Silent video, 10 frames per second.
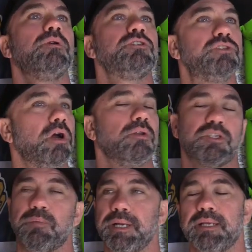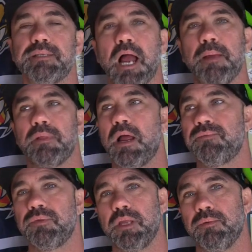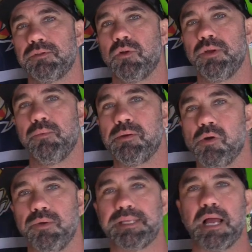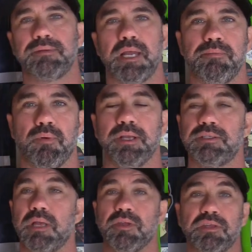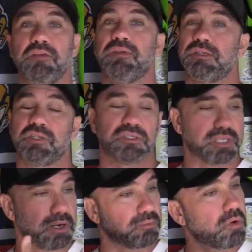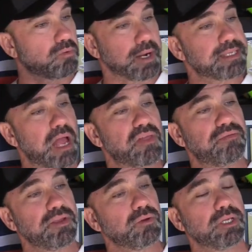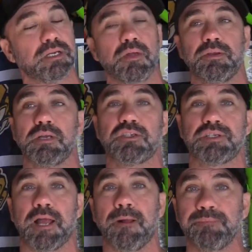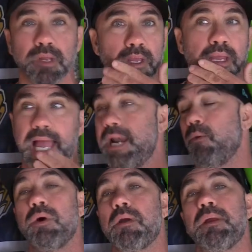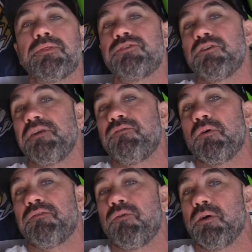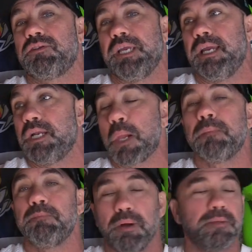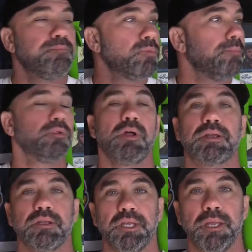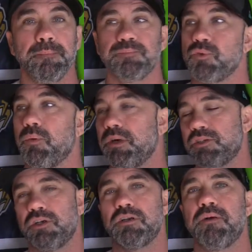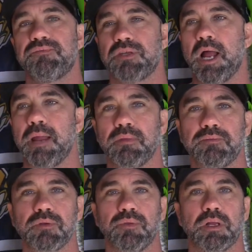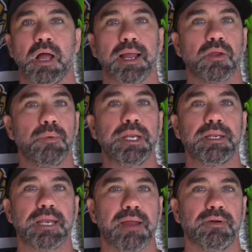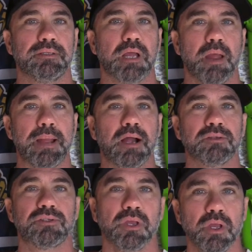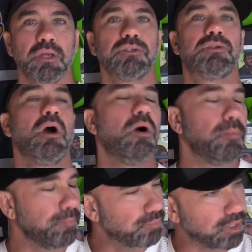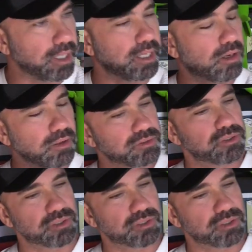still, there was plenty of time left. We were only down 10 points, and the defense just let them go right down the field and get another touchdown. And it would have been 34-14, but luckily, there wasn't enough time left on the clock, and we didn't have our timeouts. So the Colts